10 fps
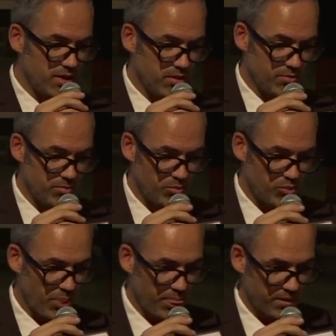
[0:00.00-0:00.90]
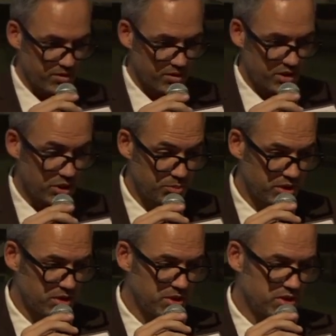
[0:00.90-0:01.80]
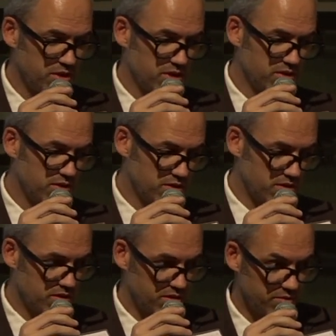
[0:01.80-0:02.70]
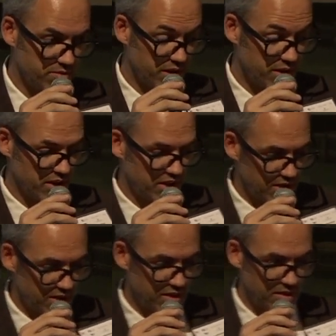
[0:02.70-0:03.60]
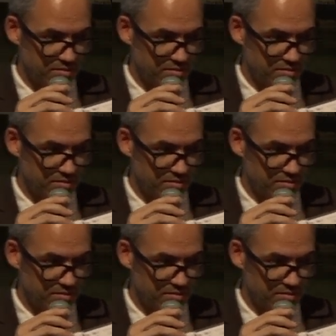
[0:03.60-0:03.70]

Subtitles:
So the European Commission is very